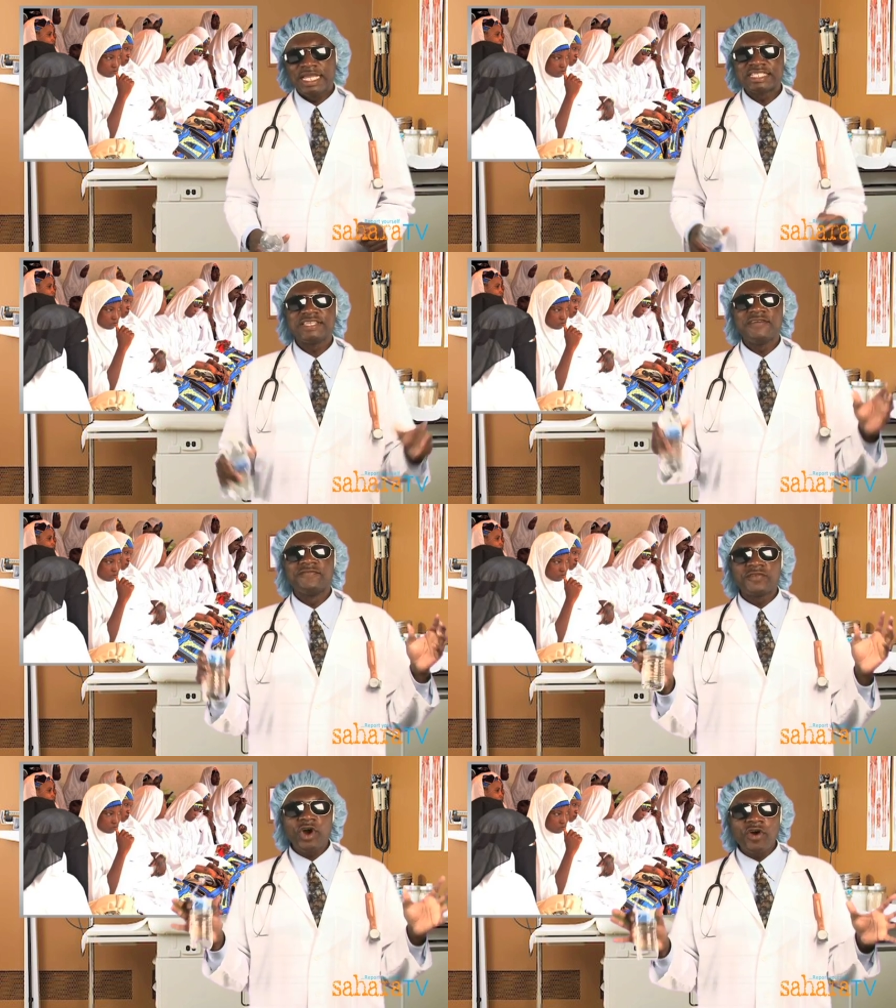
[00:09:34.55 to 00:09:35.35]
it
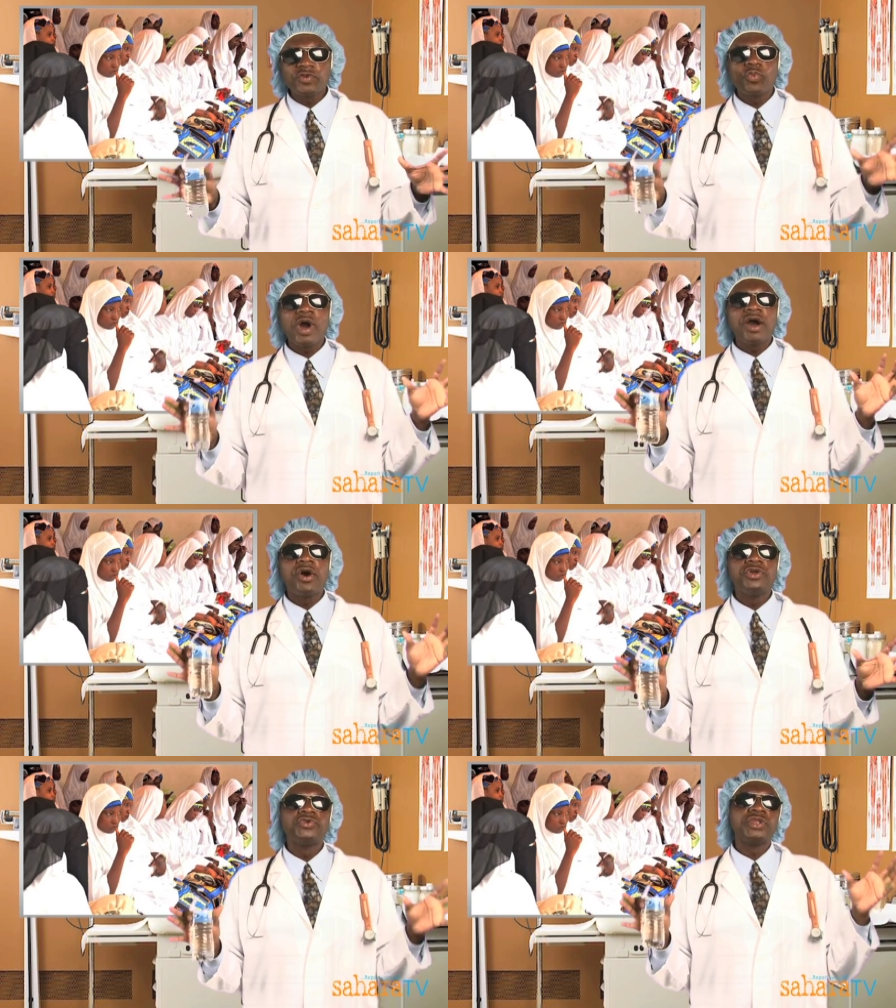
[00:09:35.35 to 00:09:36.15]
involved
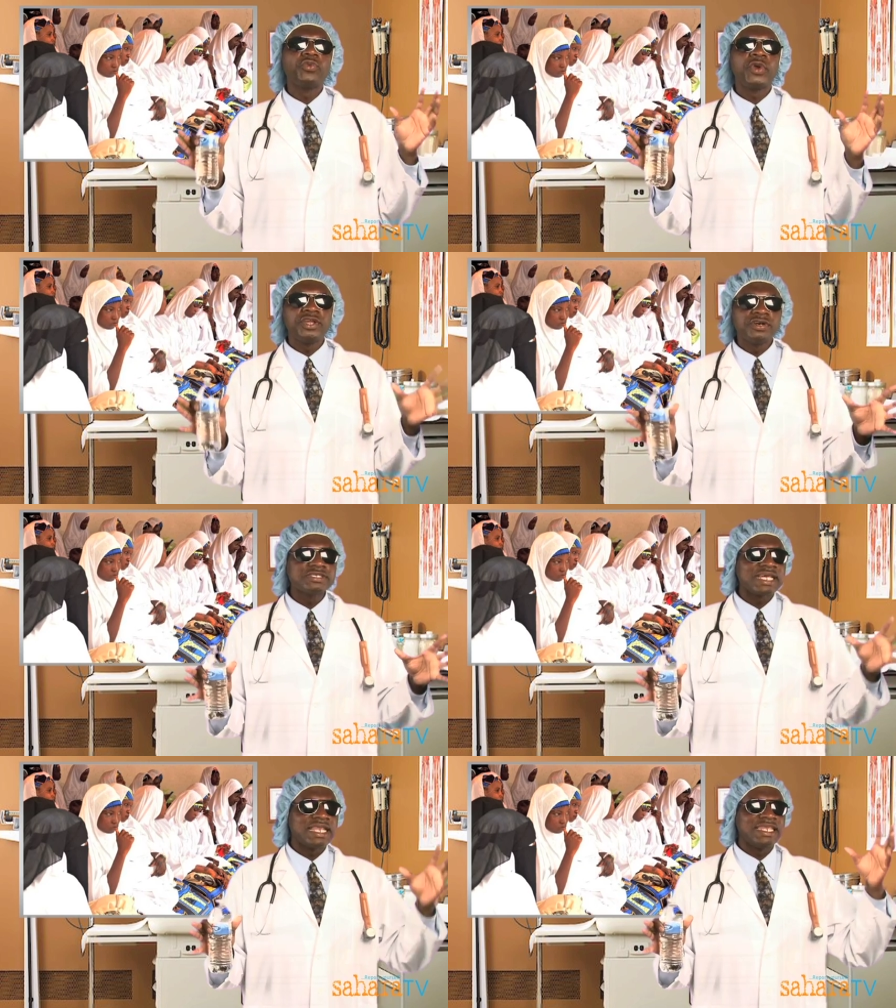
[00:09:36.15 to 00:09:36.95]
100
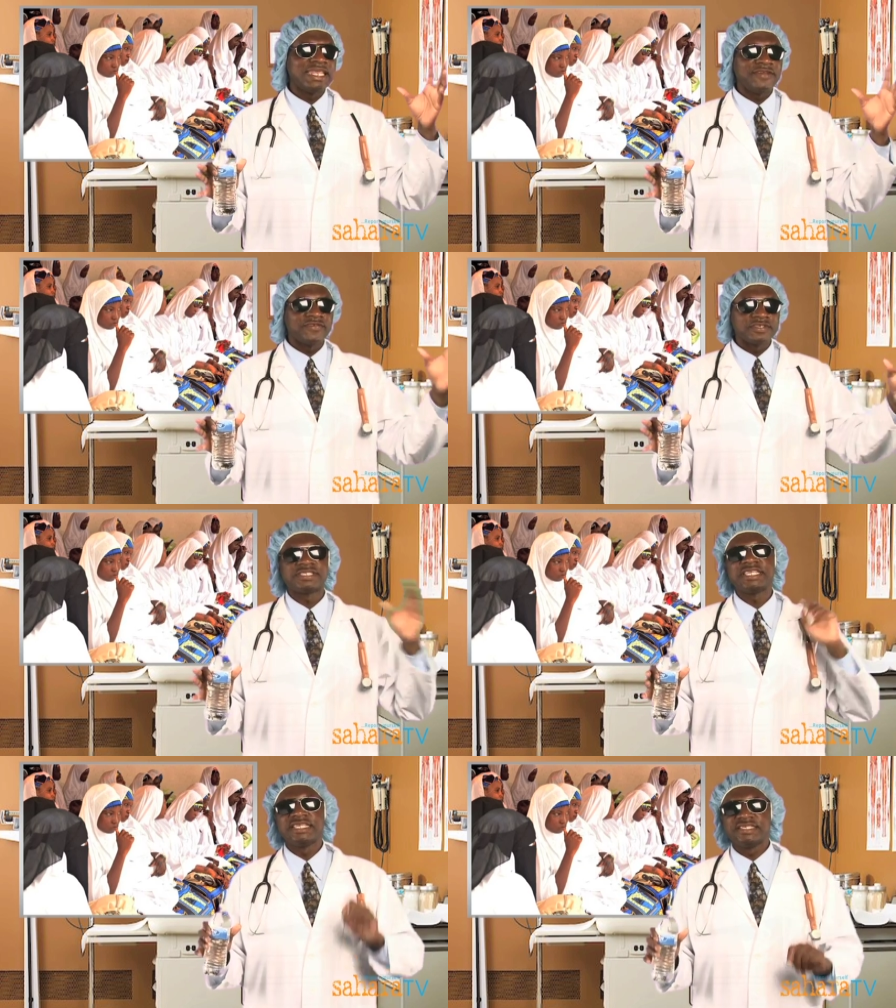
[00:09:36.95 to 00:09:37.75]
widows and
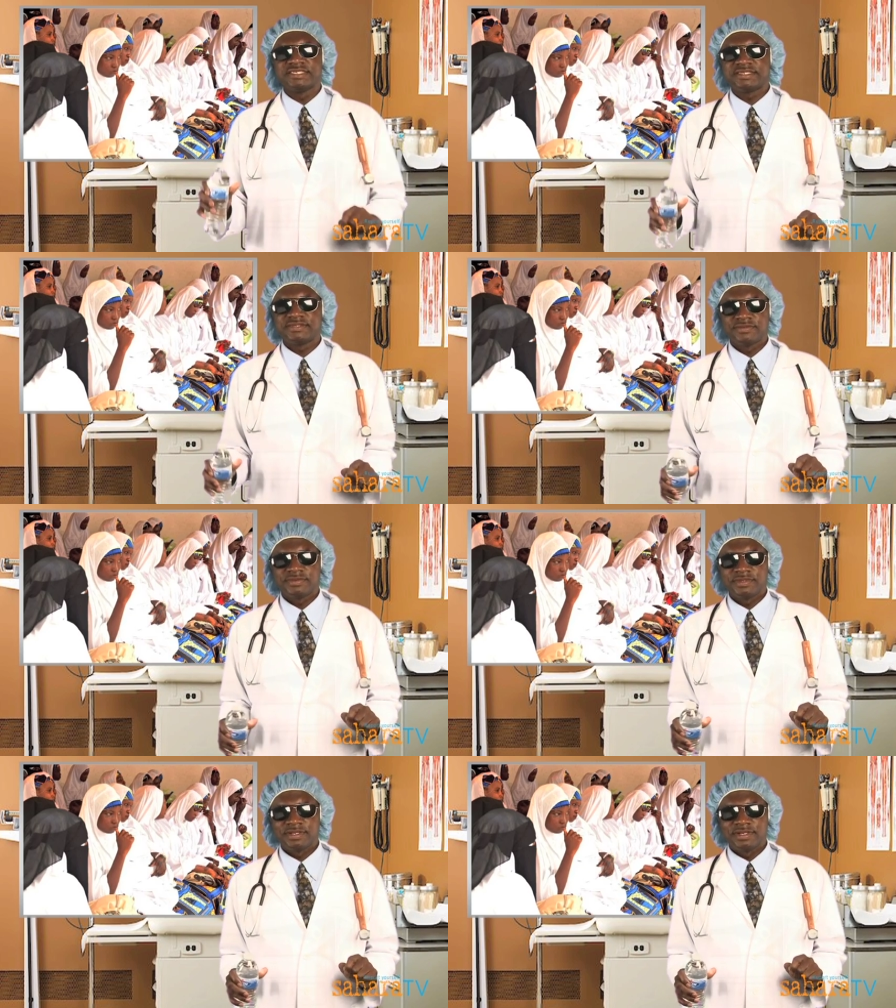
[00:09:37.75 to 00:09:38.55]
divorcees.
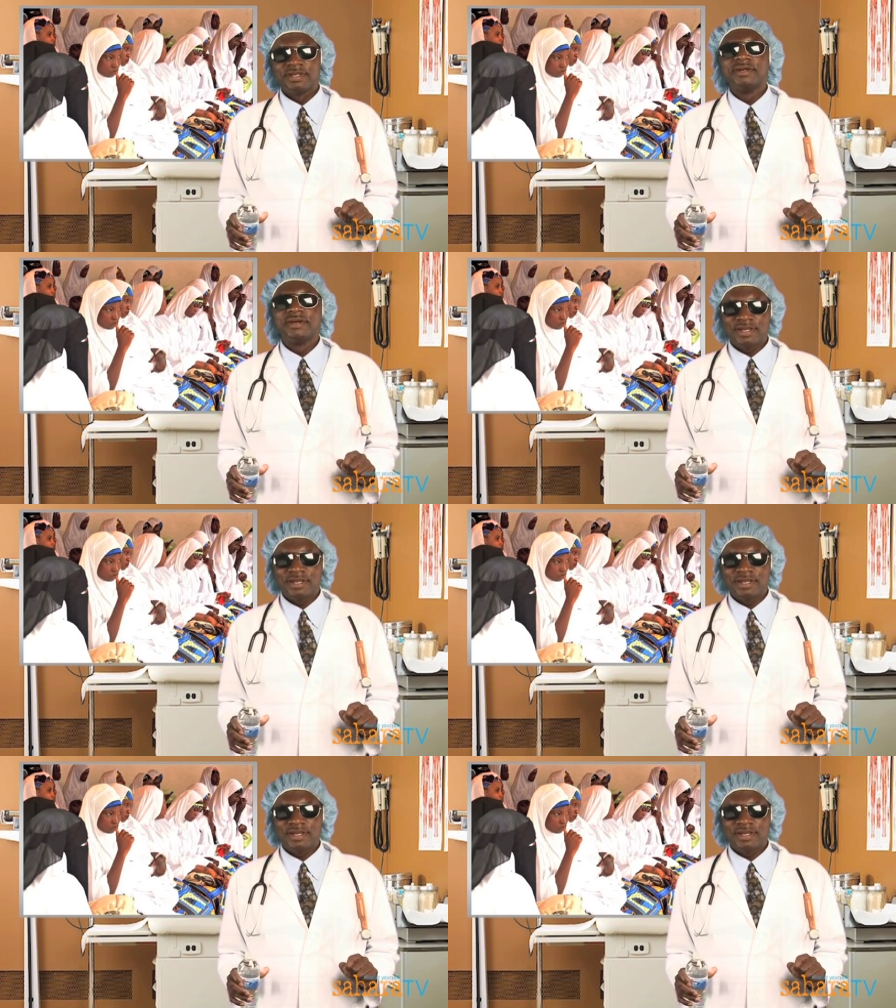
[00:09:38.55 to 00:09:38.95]
You don't say.